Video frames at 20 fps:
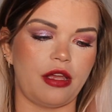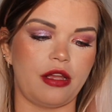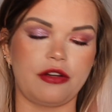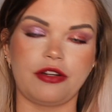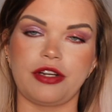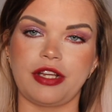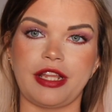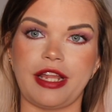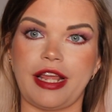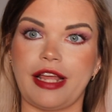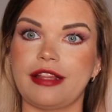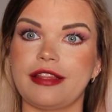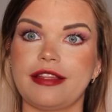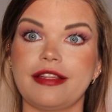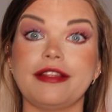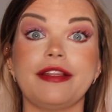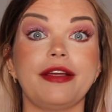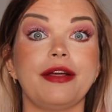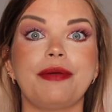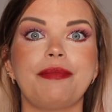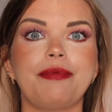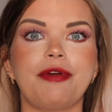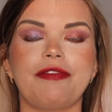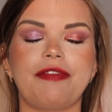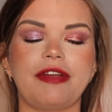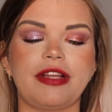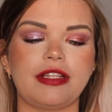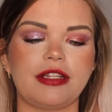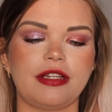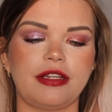Other than that, they're
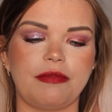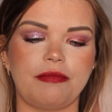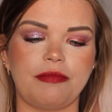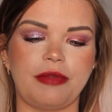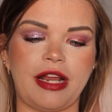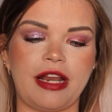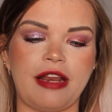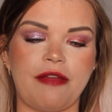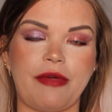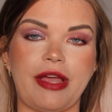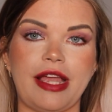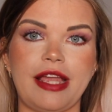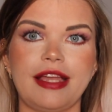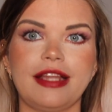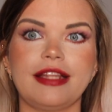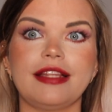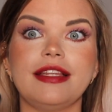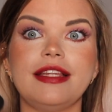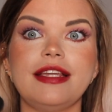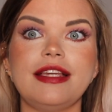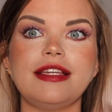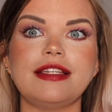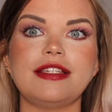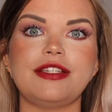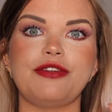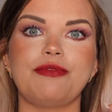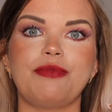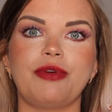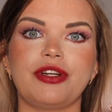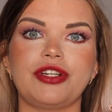perfect. But anyway, these
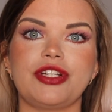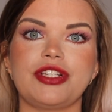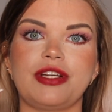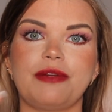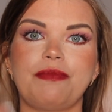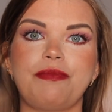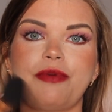2 brushes are